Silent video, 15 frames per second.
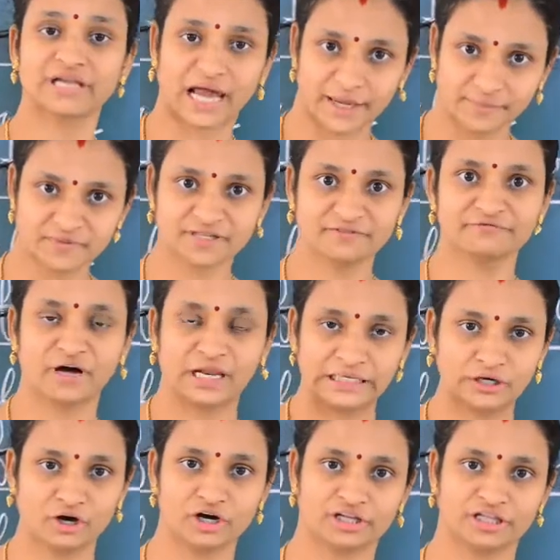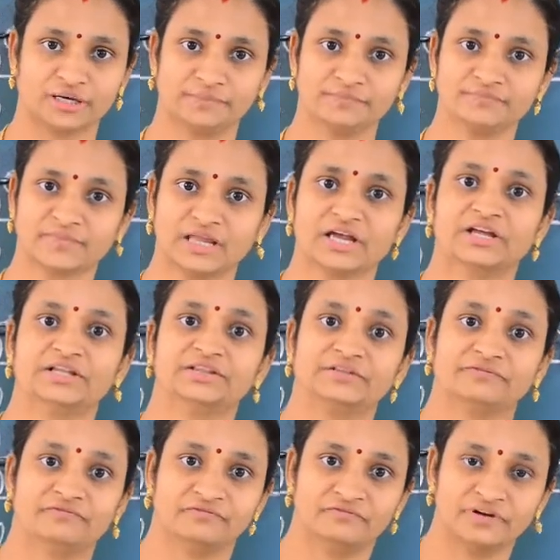types of algorithm
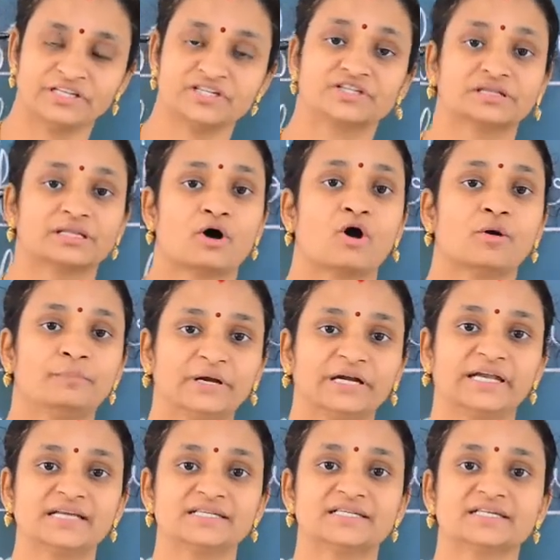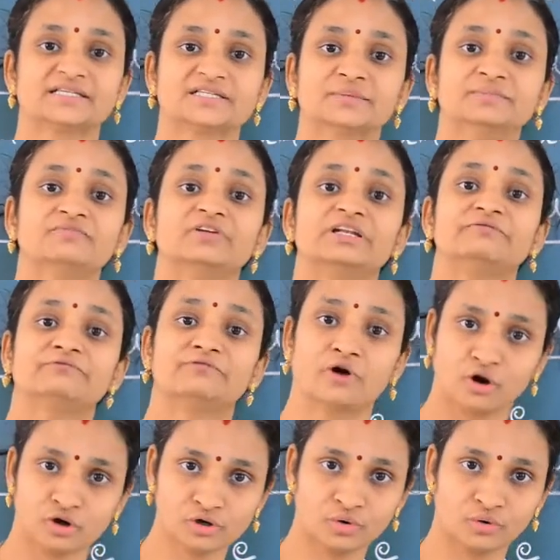which the operating system will
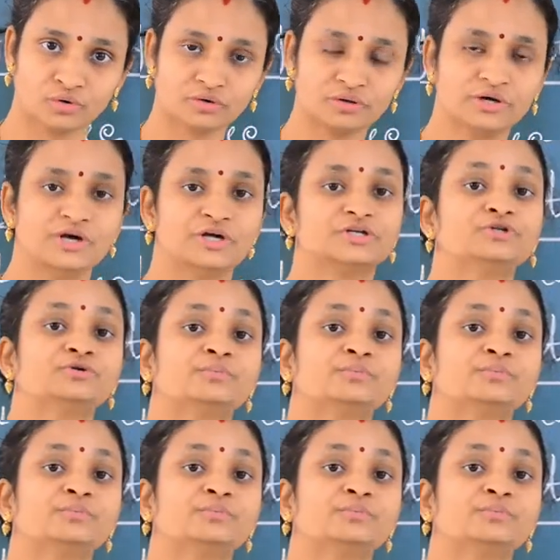follow to